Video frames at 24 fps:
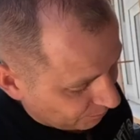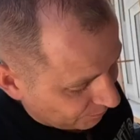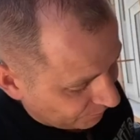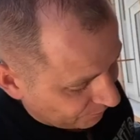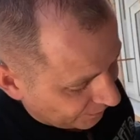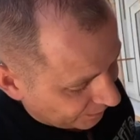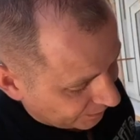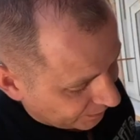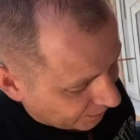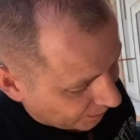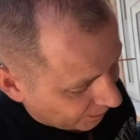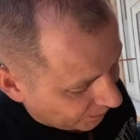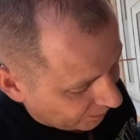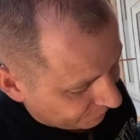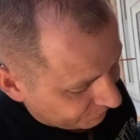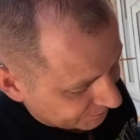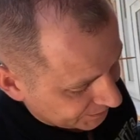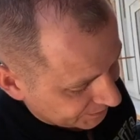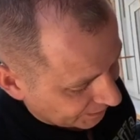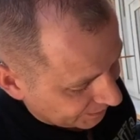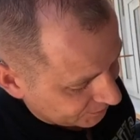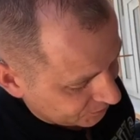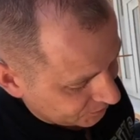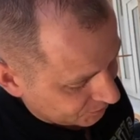with that curve
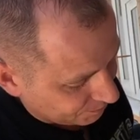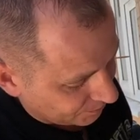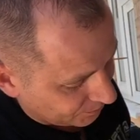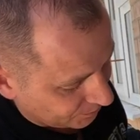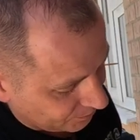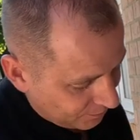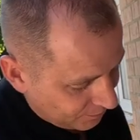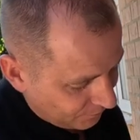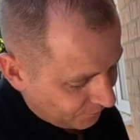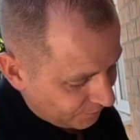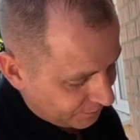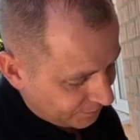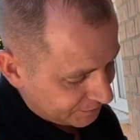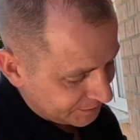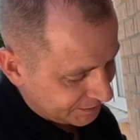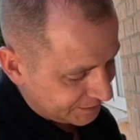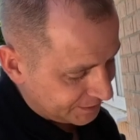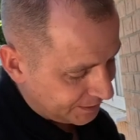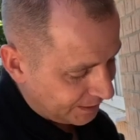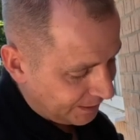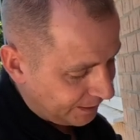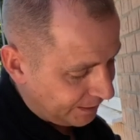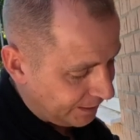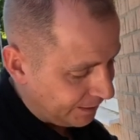attachment, if you can
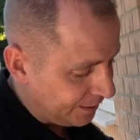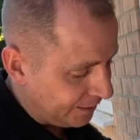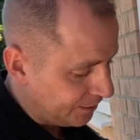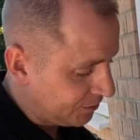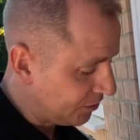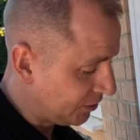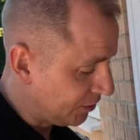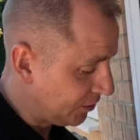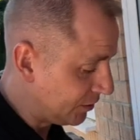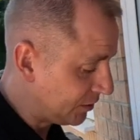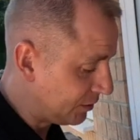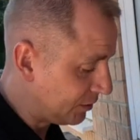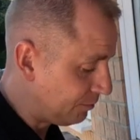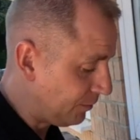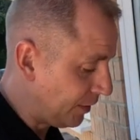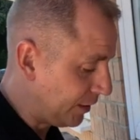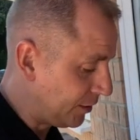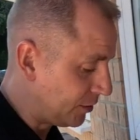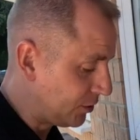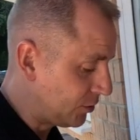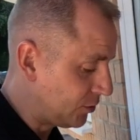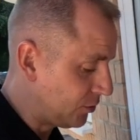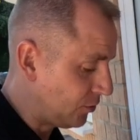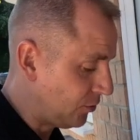see, it just
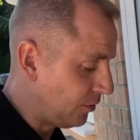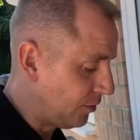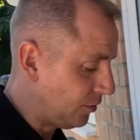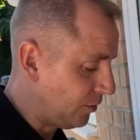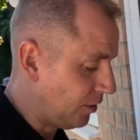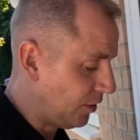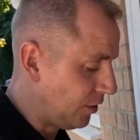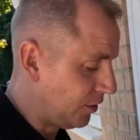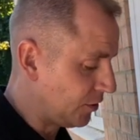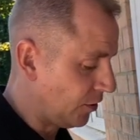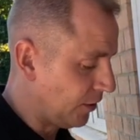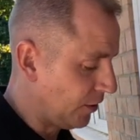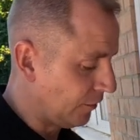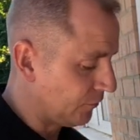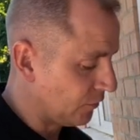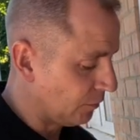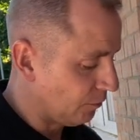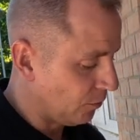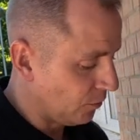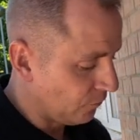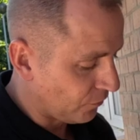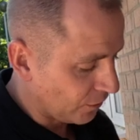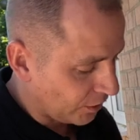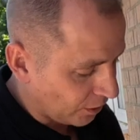makes sure I don't have to
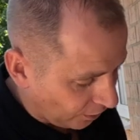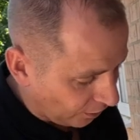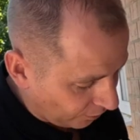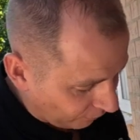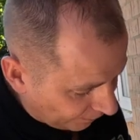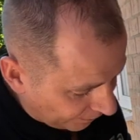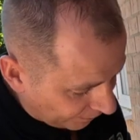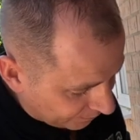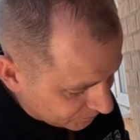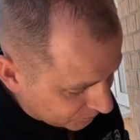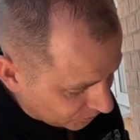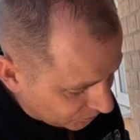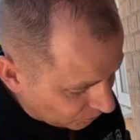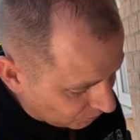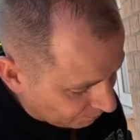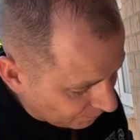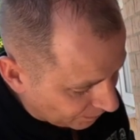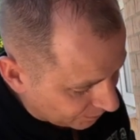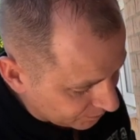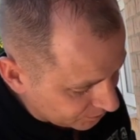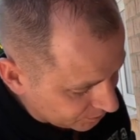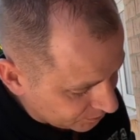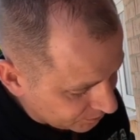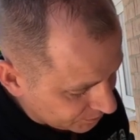move the gun around too much.